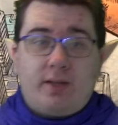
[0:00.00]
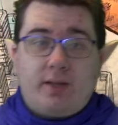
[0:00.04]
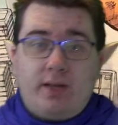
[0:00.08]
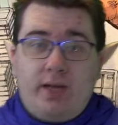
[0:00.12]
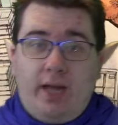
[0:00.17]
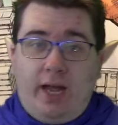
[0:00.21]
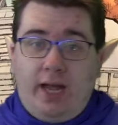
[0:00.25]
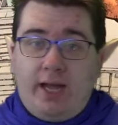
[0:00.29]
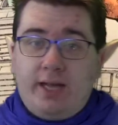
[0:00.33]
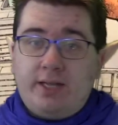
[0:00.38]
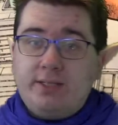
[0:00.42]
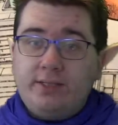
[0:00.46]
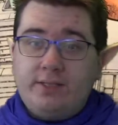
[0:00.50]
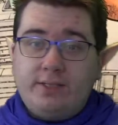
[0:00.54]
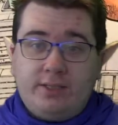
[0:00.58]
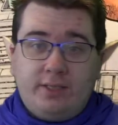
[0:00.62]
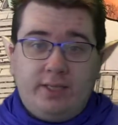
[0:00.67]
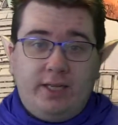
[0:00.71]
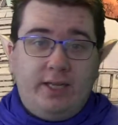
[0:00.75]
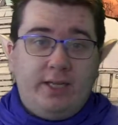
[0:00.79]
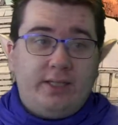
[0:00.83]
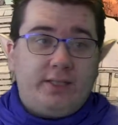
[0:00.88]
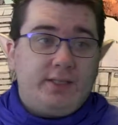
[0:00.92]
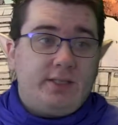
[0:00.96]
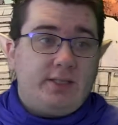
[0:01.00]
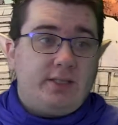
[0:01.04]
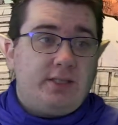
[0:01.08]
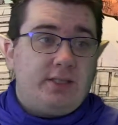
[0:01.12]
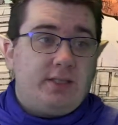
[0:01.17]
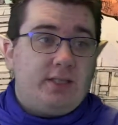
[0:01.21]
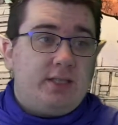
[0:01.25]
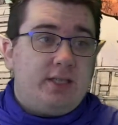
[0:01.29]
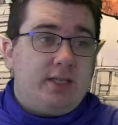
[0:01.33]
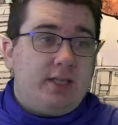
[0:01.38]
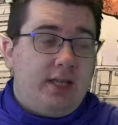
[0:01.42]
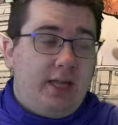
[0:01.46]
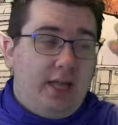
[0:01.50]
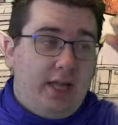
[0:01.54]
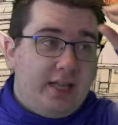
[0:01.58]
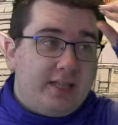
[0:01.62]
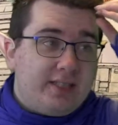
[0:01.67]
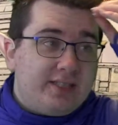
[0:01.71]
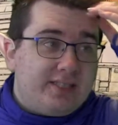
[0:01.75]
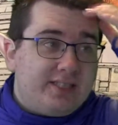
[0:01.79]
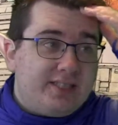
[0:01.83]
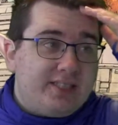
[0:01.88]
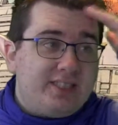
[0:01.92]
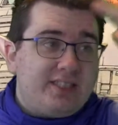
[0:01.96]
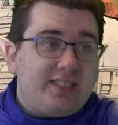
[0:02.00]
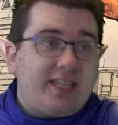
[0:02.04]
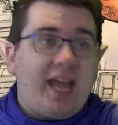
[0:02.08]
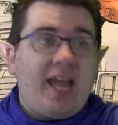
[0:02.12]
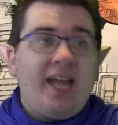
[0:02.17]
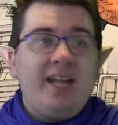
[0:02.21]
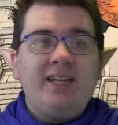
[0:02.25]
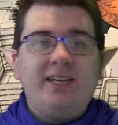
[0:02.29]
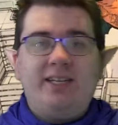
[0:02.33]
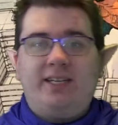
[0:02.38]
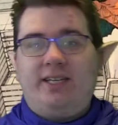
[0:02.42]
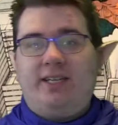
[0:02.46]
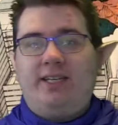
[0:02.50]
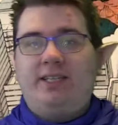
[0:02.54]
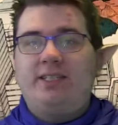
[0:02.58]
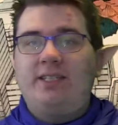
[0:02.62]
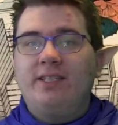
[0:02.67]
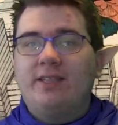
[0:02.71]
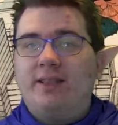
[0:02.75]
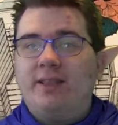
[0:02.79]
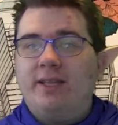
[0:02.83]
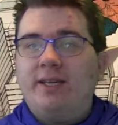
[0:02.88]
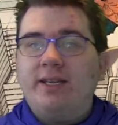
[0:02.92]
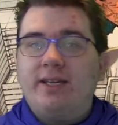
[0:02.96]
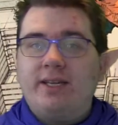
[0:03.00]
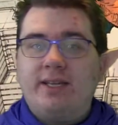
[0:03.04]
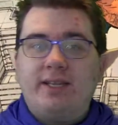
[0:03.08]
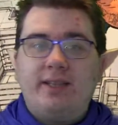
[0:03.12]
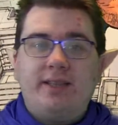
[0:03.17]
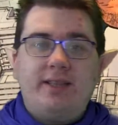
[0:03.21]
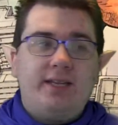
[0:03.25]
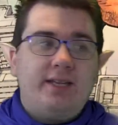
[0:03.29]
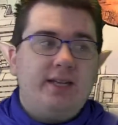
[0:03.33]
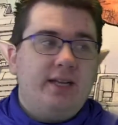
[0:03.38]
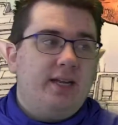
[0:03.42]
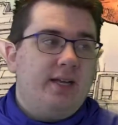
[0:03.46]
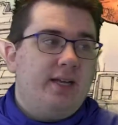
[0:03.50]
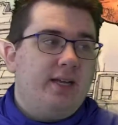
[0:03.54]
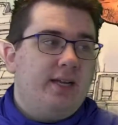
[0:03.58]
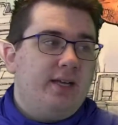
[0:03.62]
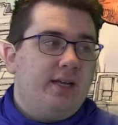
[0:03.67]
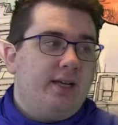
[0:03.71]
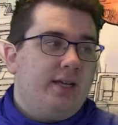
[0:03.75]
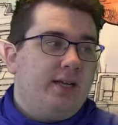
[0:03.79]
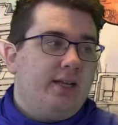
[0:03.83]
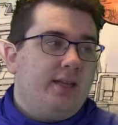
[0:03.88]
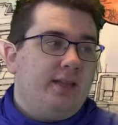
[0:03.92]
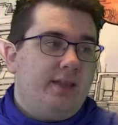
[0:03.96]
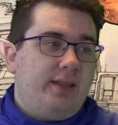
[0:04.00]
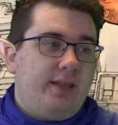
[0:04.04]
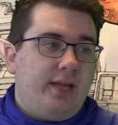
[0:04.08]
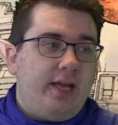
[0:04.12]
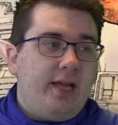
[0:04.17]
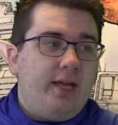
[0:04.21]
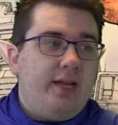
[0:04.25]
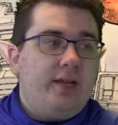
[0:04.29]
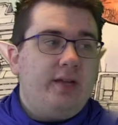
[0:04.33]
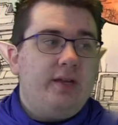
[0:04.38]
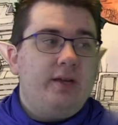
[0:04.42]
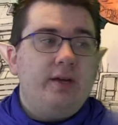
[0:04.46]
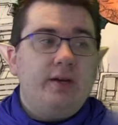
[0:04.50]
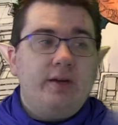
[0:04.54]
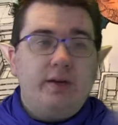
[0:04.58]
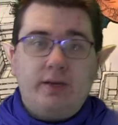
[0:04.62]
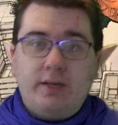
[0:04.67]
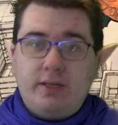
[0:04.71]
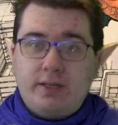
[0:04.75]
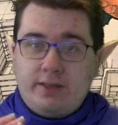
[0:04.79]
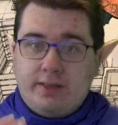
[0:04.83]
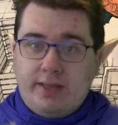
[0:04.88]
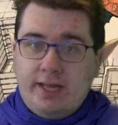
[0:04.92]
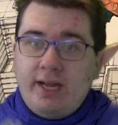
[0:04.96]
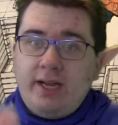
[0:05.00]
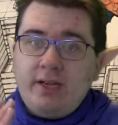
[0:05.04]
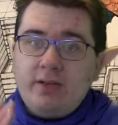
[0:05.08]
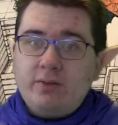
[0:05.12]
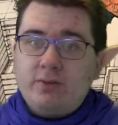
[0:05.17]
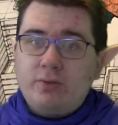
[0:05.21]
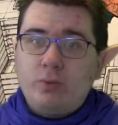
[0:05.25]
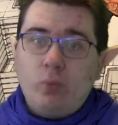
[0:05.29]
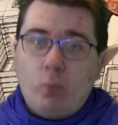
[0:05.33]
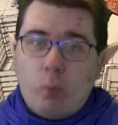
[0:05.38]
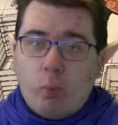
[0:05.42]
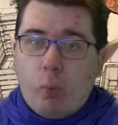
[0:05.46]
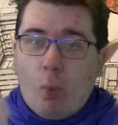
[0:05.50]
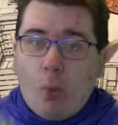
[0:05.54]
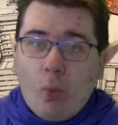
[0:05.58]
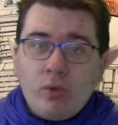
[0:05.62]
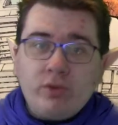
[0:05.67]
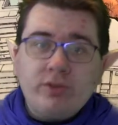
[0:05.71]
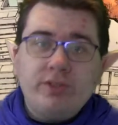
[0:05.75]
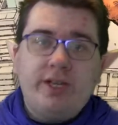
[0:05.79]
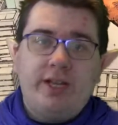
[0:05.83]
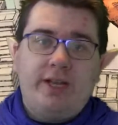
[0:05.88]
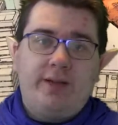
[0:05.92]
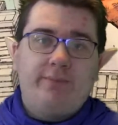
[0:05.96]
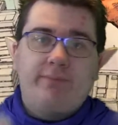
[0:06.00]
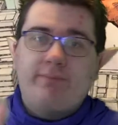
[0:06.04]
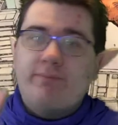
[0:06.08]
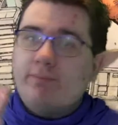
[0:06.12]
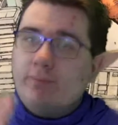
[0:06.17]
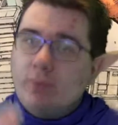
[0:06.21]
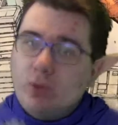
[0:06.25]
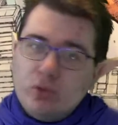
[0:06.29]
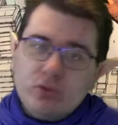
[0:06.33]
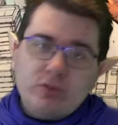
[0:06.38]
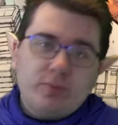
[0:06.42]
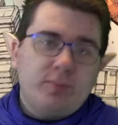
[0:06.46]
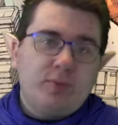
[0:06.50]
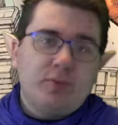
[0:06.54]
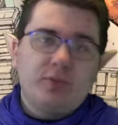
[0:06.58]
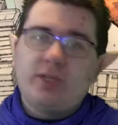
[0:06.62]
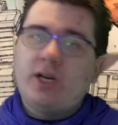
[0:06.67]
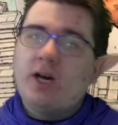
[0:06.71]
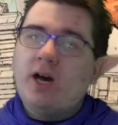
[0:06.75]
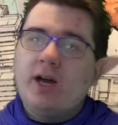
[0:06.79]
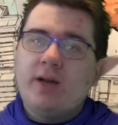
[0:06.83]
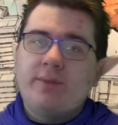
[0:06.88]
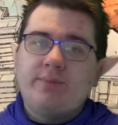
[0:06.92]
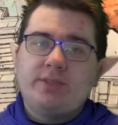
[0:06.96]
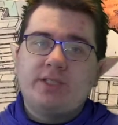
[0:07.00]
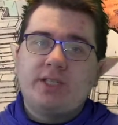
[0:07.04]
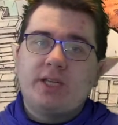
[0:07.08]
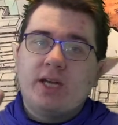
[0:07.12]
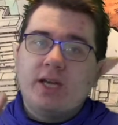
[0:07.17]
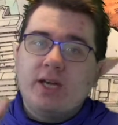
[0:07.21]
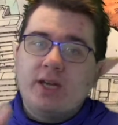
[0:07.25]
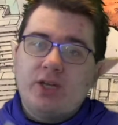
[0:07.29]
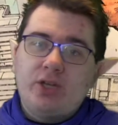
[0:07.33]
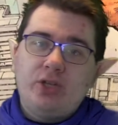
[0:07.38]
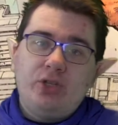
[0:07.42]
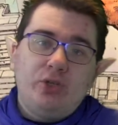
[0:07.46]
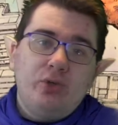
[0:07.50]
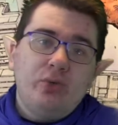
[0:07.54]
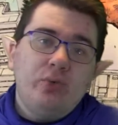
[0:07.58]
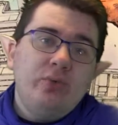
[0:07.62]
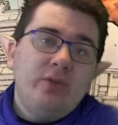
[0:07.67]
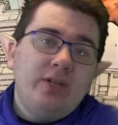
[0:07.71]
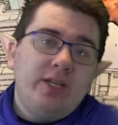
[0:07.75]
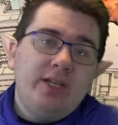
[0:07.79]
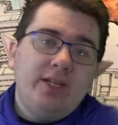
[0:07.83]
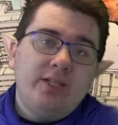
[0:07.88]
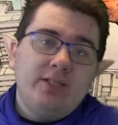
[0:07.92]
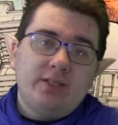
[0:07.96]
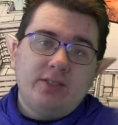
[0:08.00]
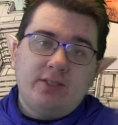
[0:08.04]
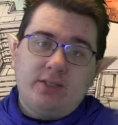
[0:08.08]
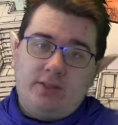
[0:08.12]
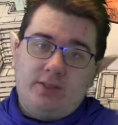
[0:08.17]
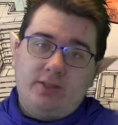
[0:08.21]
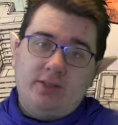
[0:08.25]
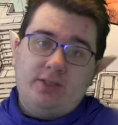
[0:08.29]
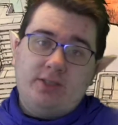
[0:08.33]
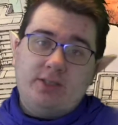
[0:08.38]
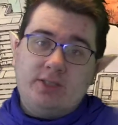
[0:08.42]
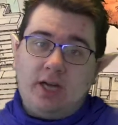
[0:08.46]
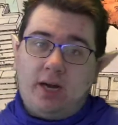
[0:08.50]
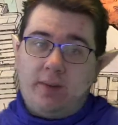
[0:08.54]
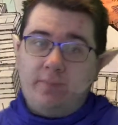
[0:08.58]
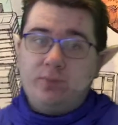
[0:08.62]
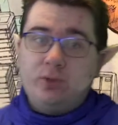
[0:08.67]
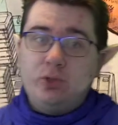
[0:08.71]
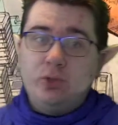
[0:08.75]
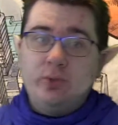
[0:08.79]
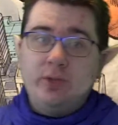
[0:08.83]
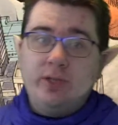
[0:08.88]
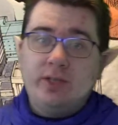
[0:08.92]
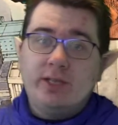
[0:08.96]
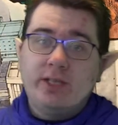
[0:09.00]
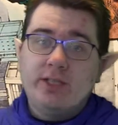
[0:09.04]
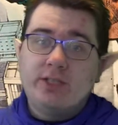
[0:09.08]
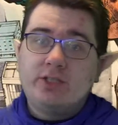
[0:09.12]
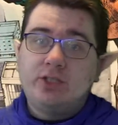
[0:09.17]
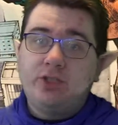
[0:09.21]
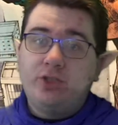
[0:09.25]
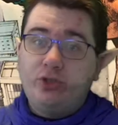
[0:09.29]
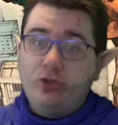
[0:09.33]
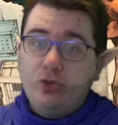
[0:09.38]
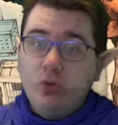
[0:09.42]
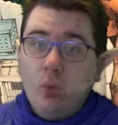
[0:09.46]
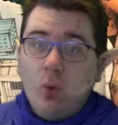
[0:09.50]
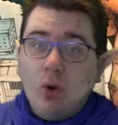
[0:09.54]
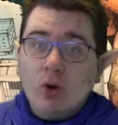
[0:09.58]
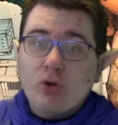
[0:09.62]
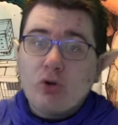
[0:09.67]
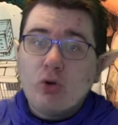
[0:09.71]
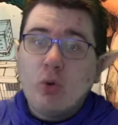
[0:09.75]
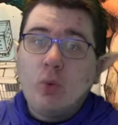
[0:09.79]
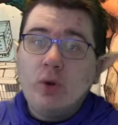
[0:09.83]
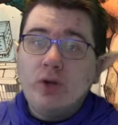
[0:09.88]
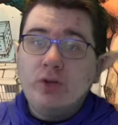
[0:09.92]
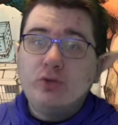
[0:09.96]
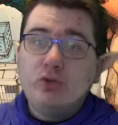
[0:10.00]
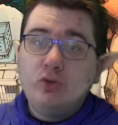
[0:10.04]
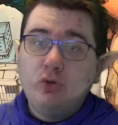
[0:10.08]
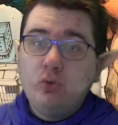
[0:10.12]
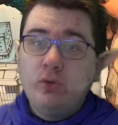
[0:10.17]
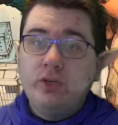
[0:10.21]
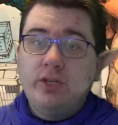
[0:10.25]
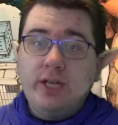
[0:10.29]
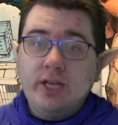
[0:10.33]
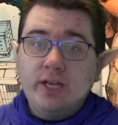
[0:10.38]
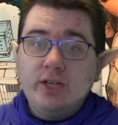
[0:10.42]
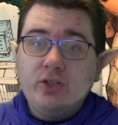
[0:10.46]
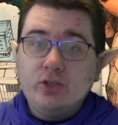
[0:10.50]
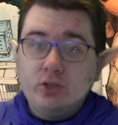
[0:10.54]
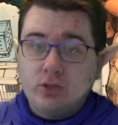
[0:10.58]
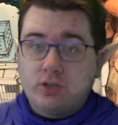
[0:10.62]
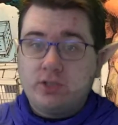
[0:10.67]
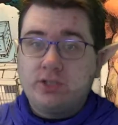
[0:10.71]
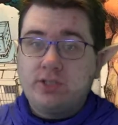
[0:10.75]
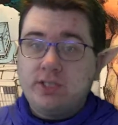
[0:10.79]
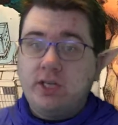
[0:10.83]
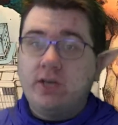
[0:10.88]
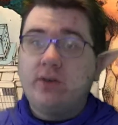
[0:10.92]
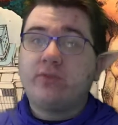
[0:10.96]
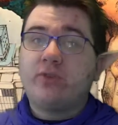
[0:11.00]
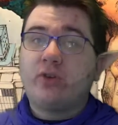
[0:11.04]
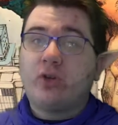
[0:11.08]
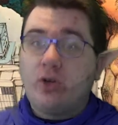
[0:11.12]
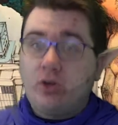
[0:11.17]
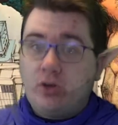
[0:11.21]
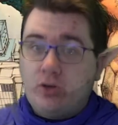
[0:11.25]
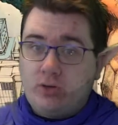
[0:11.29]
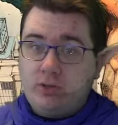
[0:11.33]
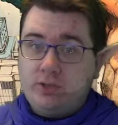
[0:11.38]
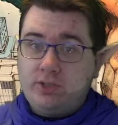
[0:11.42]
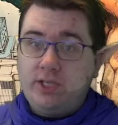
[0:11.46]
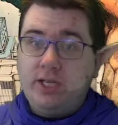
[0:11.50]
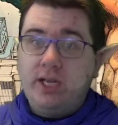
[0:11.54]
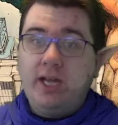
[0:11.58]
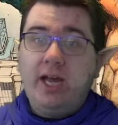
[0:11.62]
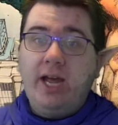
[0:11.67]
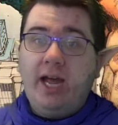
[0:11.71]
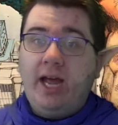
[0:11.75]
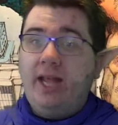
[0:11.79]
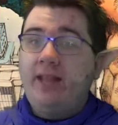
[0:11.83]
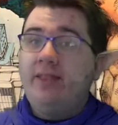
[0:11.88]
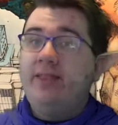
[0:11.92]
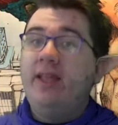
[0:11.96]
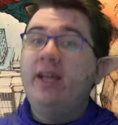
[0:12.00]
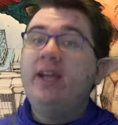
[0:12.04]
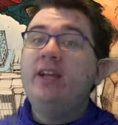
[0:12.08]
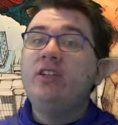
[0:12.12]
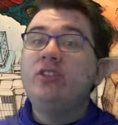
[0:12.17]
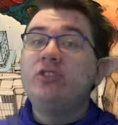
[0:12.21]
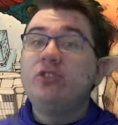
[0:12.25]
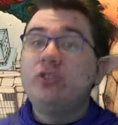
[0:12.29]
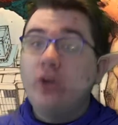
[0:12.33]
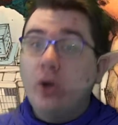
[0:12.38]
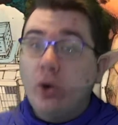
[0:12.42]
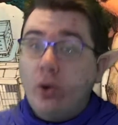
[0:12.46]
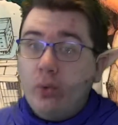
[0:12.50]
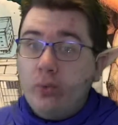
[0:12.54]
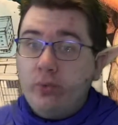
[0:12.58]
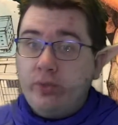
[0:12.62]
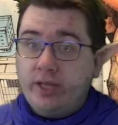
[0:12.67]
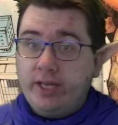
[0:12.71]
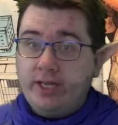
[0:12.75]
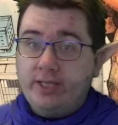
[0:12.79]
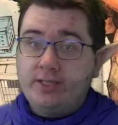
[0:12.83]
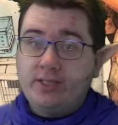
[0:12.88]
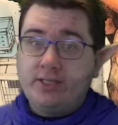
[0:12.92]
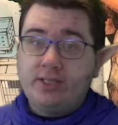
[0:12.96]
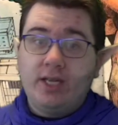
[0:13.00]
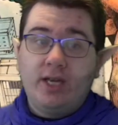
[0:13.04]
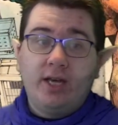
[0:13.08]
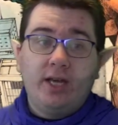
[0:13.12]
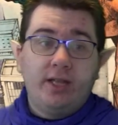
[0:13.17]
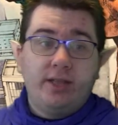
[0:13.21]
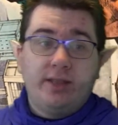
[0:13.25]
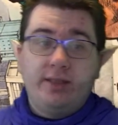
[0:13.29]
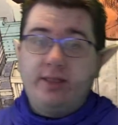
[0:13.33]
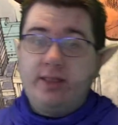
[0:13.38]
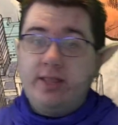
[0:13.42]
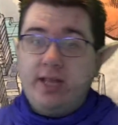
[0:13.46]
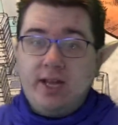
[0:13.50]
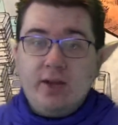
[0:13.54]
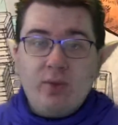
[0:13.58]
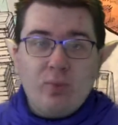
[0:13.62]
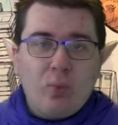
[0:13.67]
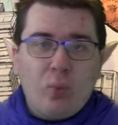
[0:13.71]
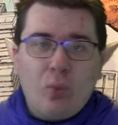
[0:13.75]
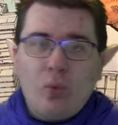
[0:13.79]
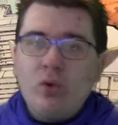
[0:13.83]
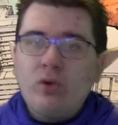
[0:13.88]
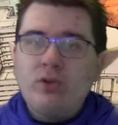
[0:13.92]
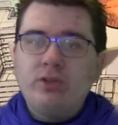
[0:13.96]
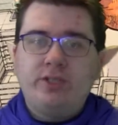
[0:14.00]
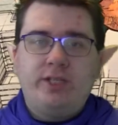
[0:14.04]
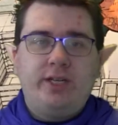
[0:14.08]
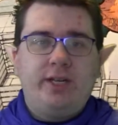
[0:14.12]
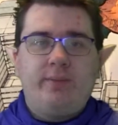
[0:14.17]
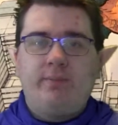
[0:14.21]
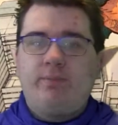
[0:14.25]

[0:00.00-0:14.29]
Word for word: And it's insanity to think that they they warned him multiple times you need to stop doing this. You are going to get yourself hurt. And they know this. They warned him